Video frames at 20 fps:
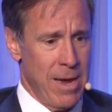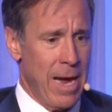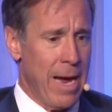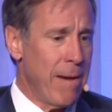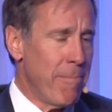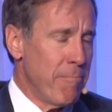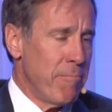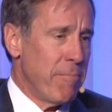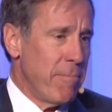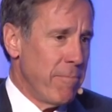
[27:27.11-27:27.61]

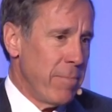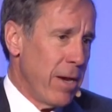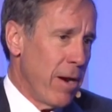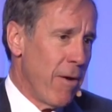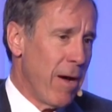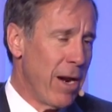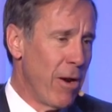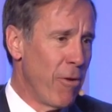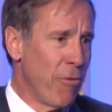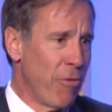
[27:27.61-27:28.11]

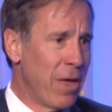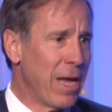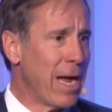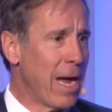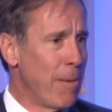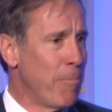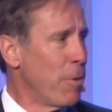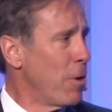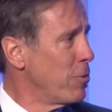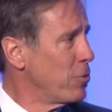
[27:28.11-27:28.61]
I don't think
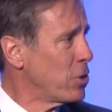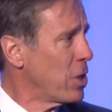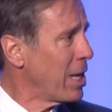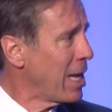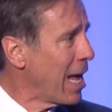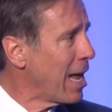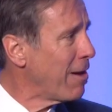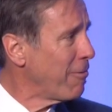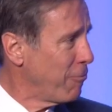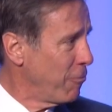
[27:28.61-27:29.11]
I pose a
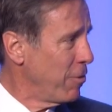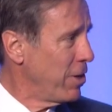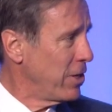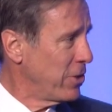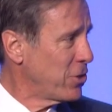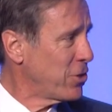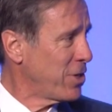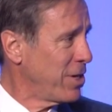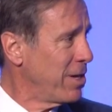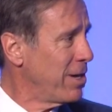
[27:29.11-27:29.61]
lot of
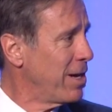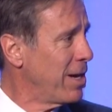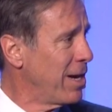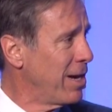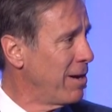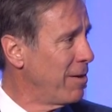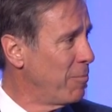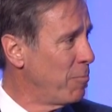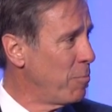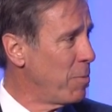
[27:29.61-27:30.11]
risk,
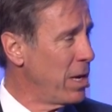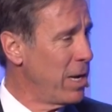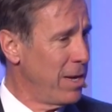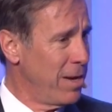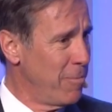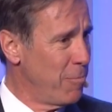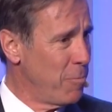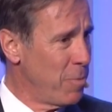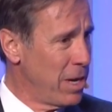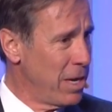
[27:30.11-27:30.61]

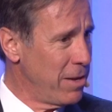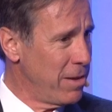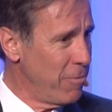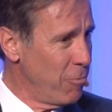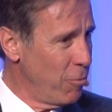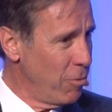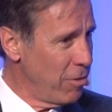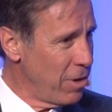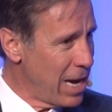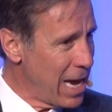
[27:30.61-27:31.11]
but
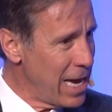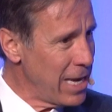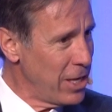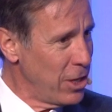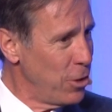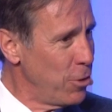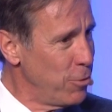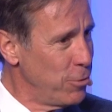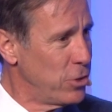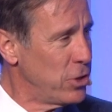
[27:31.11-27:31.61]
we're not
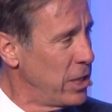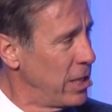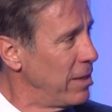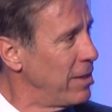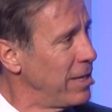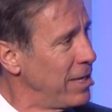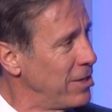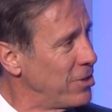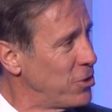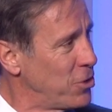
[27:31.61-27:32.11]
using
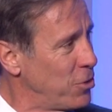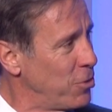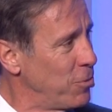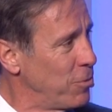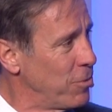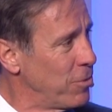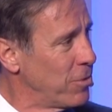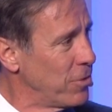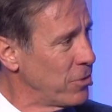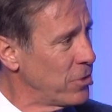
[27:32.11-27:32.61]
these
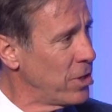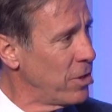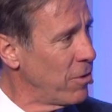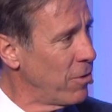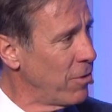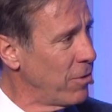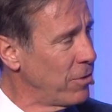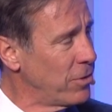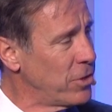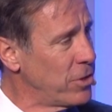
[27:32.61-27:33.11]
tools in
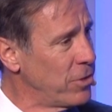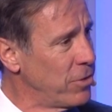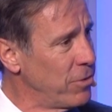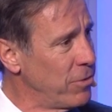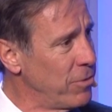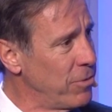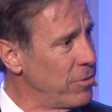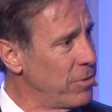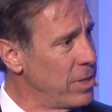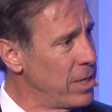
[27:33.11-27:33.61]
order to
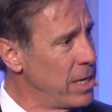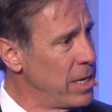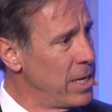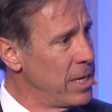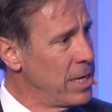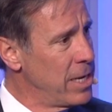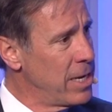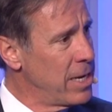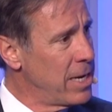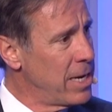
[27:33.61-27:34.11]

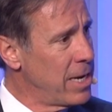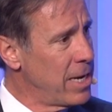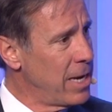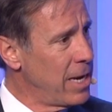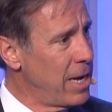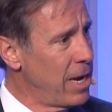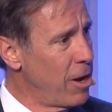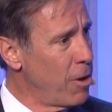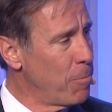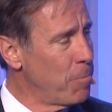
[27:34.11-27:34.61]

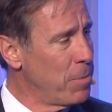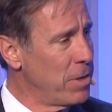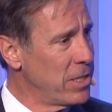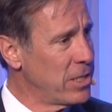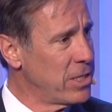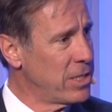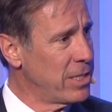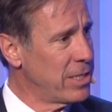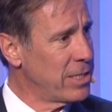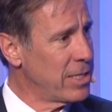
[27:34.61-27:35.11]
help
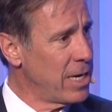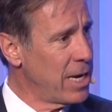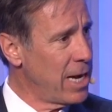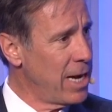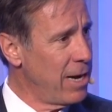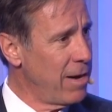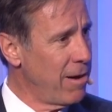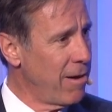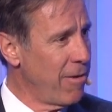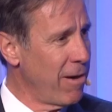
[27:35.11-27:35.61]
us
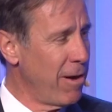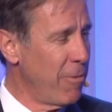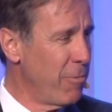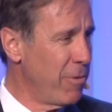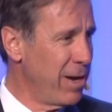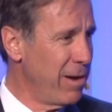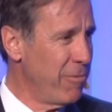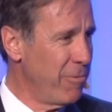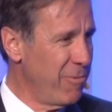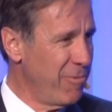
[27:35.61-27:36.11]
decide, all right,
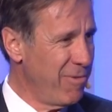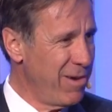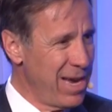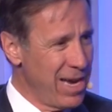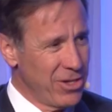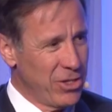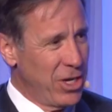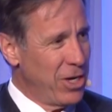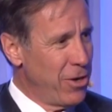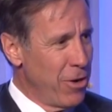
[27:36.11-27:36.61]
we
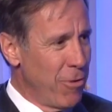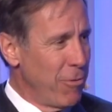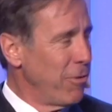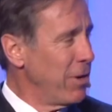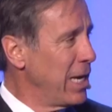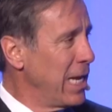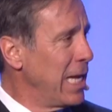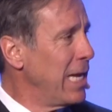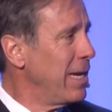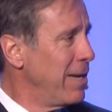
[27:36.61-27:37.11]
actually
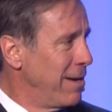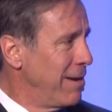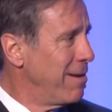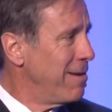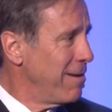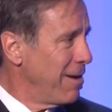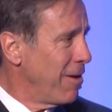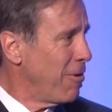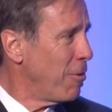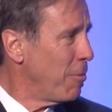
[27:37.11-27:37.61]
don't need
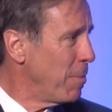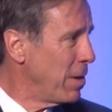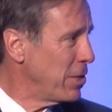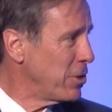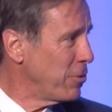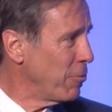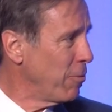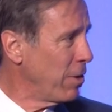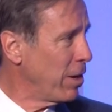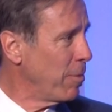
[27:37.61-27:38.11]
a whole
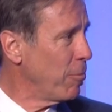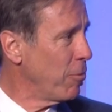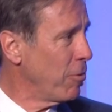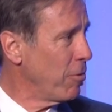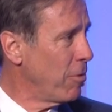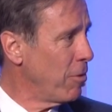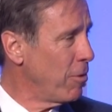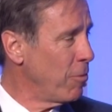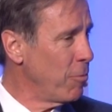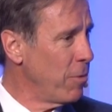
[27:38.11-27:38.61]
bunch of
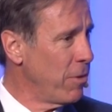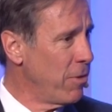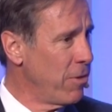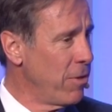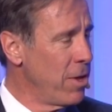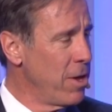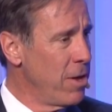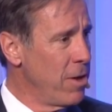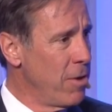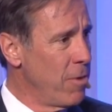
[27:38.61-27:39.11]
rigmarole
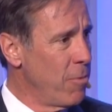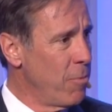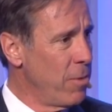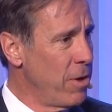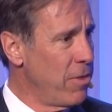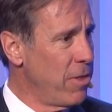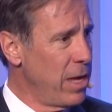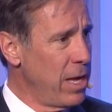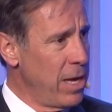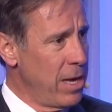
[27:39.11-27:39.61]

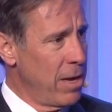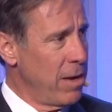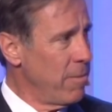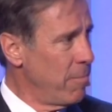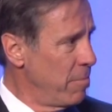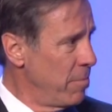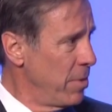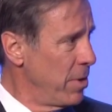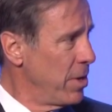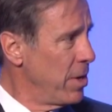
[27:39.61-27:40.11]
with him,